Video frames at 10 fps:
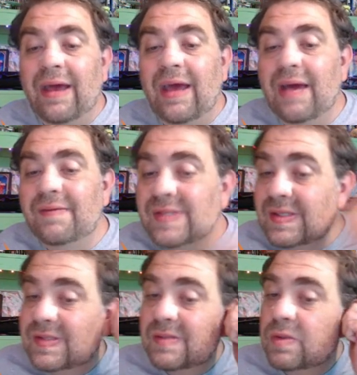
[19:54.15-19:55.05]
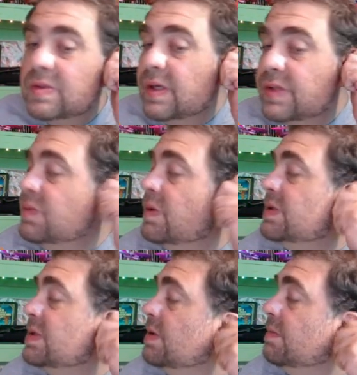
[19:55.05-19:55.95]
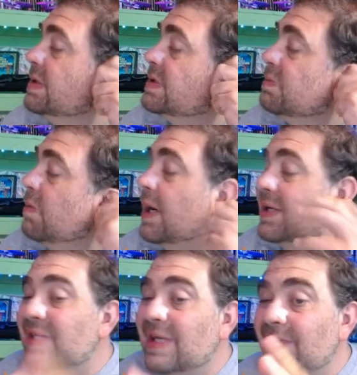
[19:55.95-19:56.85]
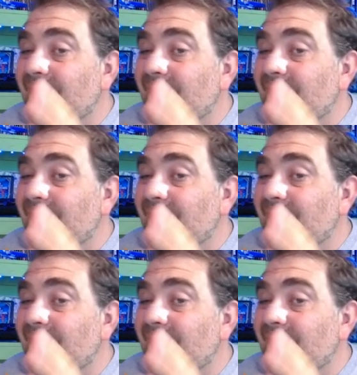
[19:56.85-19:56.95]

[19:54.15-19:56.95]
have seen some results where it's a little bit splotchy.